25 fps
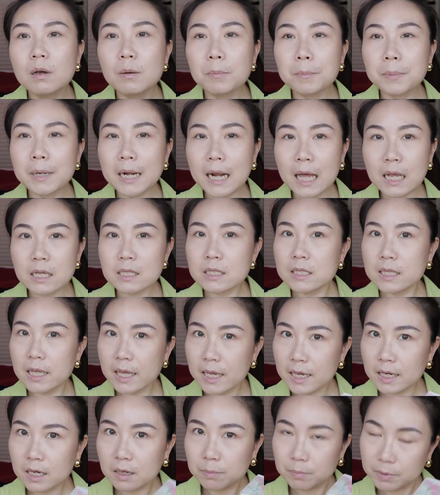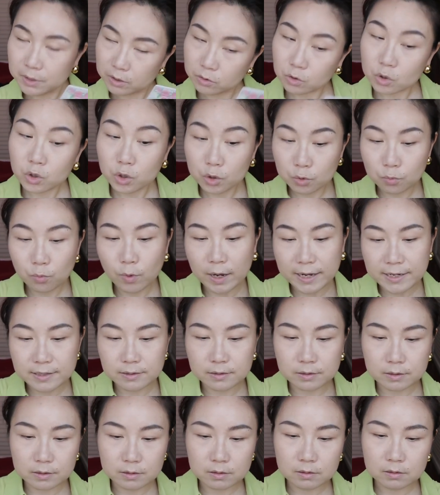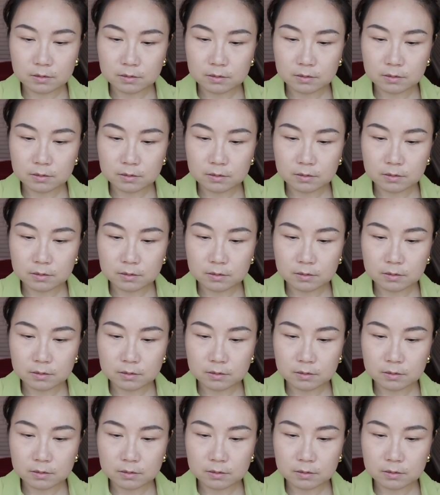plastic, but good weight.